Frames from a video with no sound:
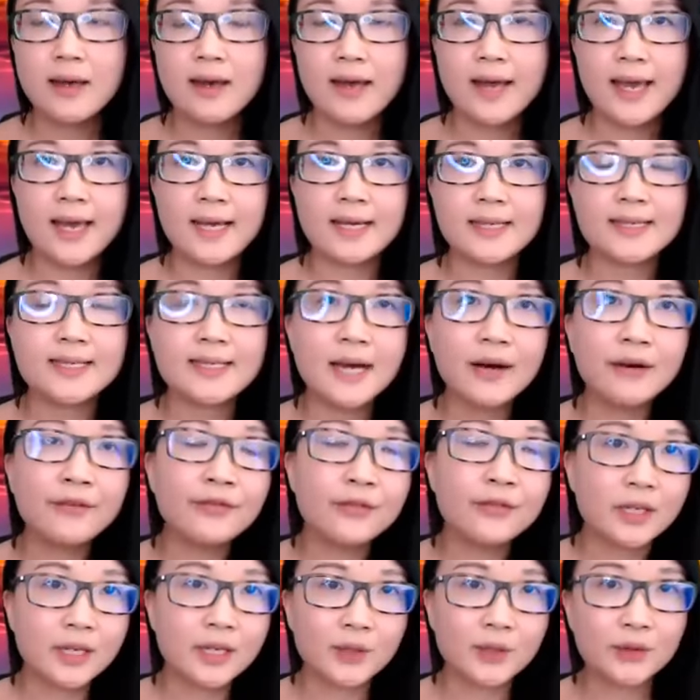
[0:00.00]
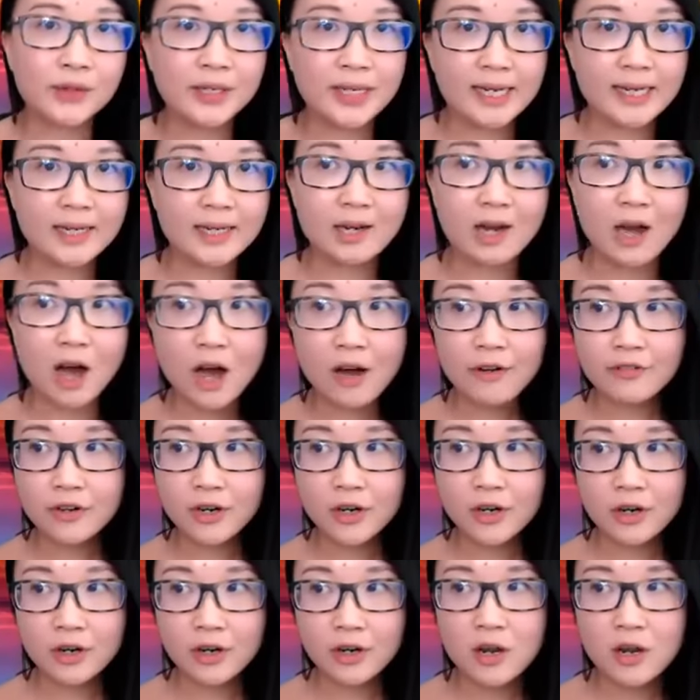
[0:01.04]
a self-liquidating
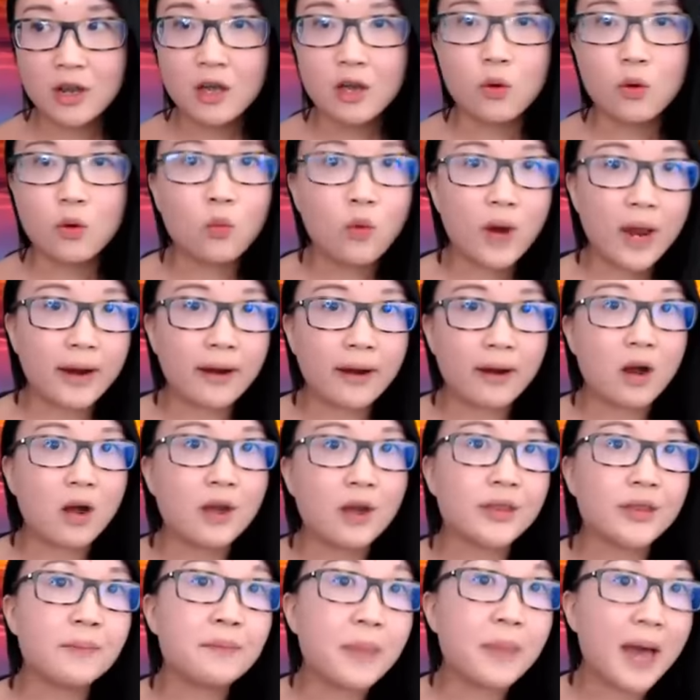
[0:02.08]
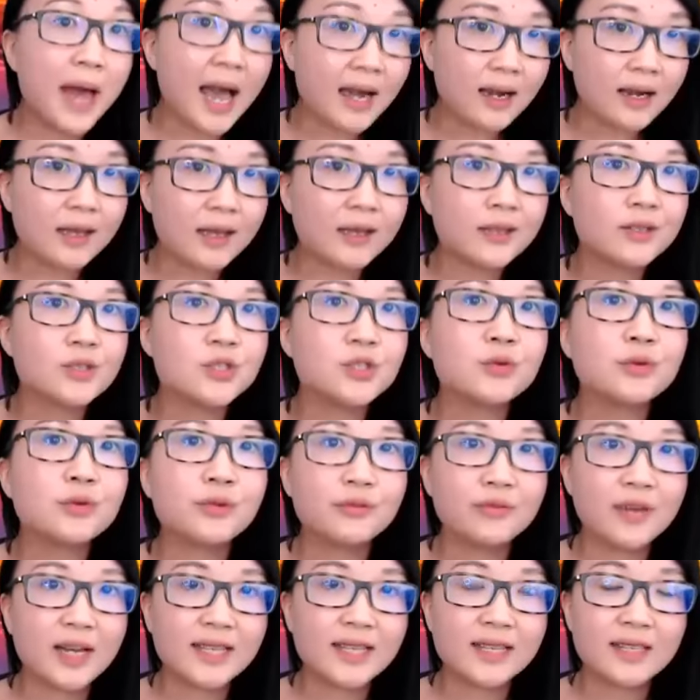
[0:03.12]
offer where on the back end, you
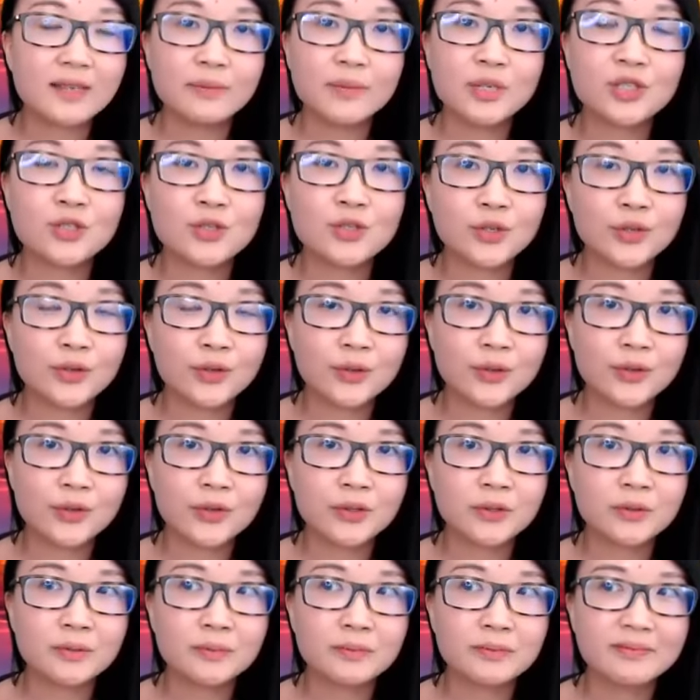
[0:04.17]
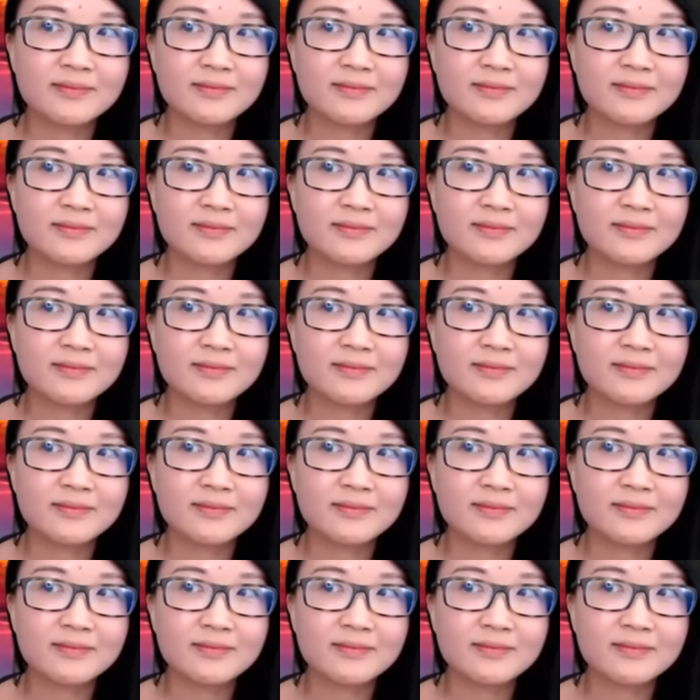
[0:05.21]
invite them into your group.